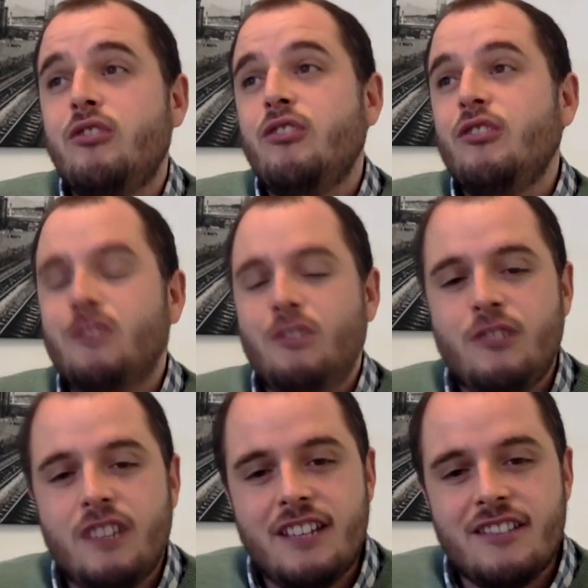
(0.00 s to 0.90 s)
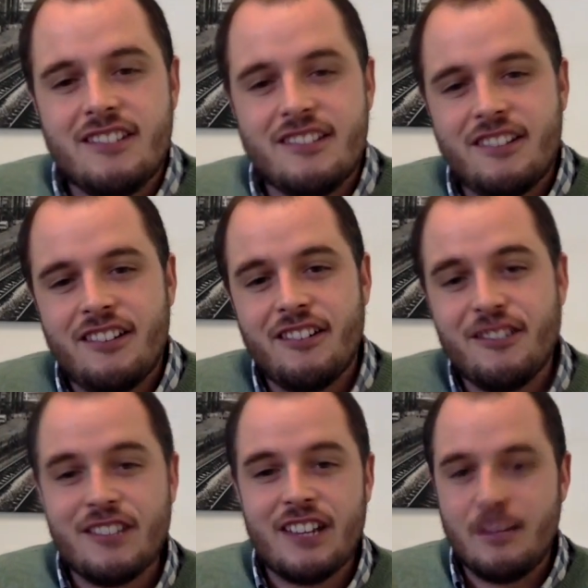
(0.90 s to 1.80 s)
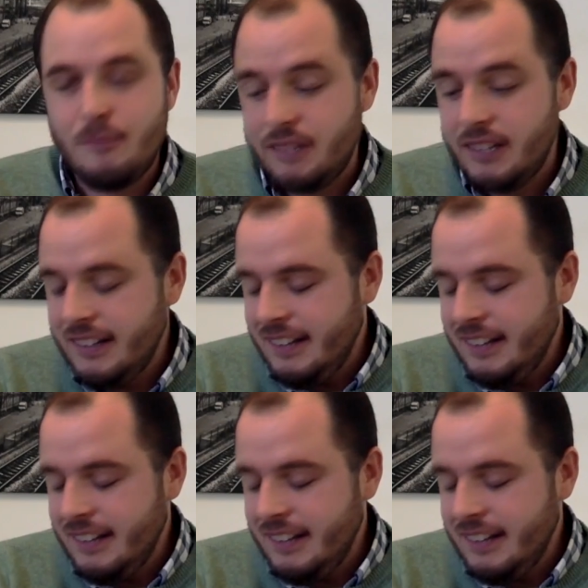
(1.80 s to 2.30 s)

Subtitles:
there's good times and there's harder times.